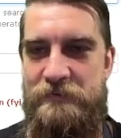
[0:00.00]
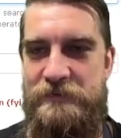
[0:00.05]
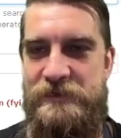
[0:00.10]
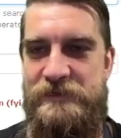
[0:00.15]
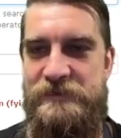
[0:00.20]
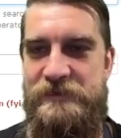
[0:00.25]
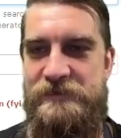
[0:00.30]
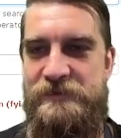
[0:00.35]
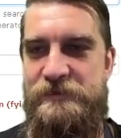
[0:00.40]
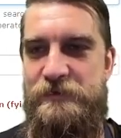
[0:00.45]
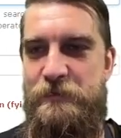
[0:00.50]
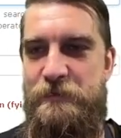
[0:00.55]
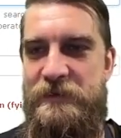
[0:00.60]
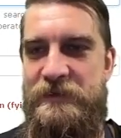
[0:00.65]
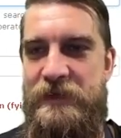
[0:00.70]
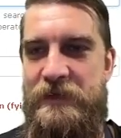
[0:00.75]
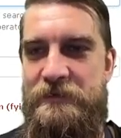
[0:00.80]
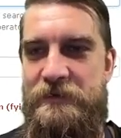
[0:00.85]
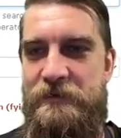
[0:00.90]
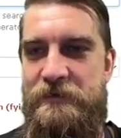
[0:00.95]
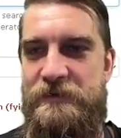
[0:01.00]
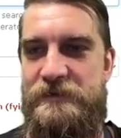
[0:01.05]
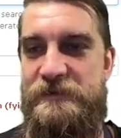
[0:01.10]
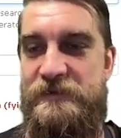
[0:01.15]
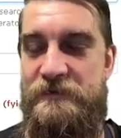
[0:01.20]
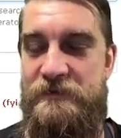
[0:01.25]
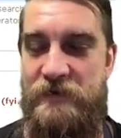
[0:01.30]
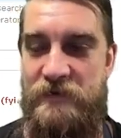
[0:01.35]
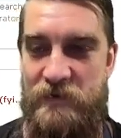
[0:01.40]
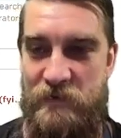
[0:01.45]
I'm just assuming that
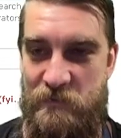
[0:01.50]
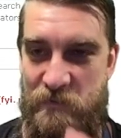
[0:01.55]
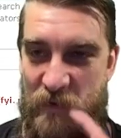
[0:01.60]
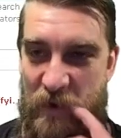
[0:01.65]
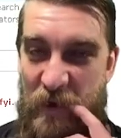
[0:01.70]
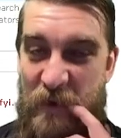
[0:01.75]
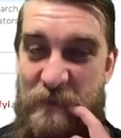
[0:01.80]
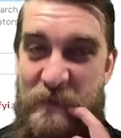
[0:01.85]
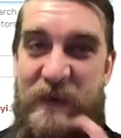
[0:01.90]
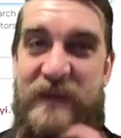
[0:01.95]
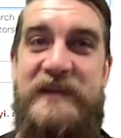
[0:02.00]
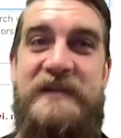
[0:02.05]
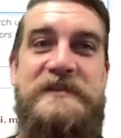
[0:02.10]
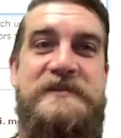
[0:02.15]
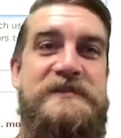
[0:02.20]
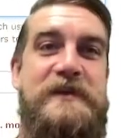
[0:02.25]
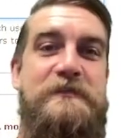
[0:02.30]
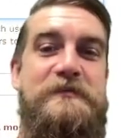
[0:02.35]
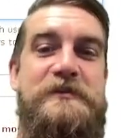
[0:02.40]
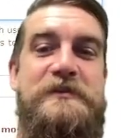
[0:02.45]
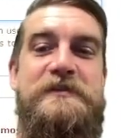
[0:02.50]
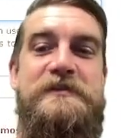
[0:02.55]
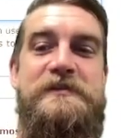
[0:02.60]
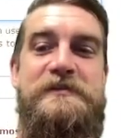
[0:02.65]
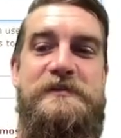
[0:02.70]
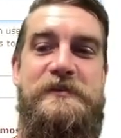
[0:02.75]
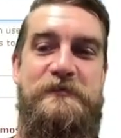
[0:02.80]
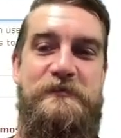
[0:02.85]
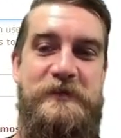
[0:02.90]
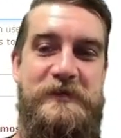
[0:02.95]
I'm making assumptions
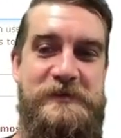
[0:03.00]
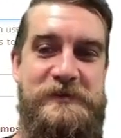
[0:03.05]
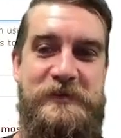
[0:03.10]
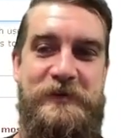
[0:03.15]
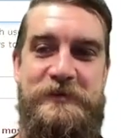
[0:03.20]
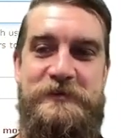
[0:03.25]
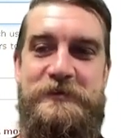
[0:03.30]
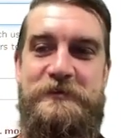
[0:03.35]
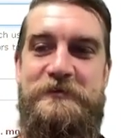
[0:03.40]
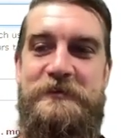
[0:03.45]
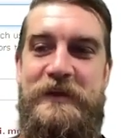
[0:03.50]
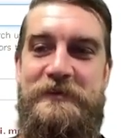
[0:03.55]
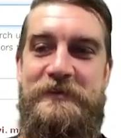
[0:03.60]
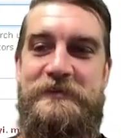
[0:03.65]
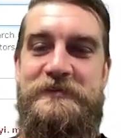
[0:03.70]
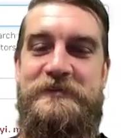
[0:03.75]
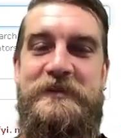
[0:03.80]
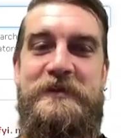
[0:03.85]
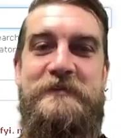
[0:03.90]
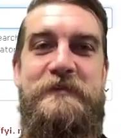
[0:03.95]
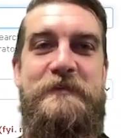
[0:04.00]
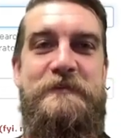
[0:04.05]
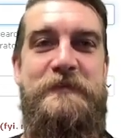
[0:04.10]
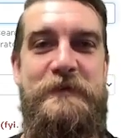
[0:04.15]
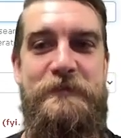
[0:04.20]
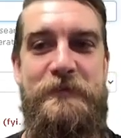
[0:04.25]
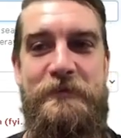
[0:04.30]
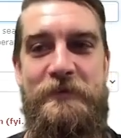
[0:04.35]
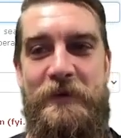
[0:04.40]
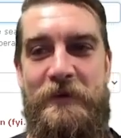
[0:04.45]
as the researcher that there's going to be
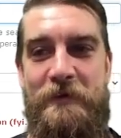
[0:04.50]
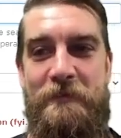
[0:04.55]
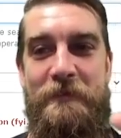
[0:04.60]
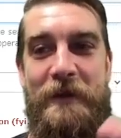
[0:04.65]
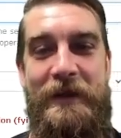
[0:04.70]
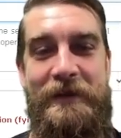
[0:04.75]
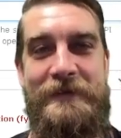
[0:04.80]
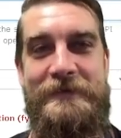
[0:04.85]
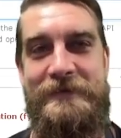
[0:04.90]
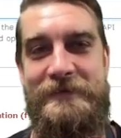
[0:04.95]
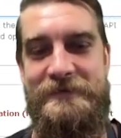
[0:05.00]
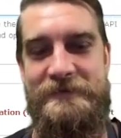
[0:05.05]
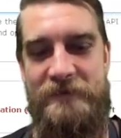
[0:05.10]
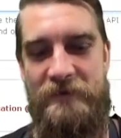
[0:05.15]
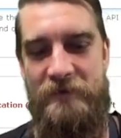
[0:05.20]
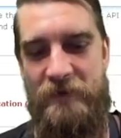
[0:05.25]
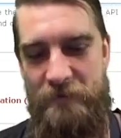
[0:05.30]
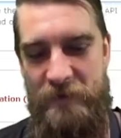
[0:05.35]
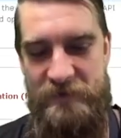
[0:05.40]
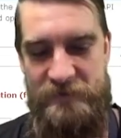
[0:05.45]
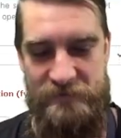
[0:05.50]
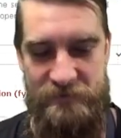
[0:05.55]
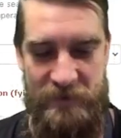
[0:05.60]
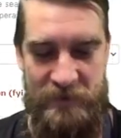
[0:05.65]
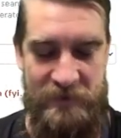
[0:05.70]
people that are making these comments,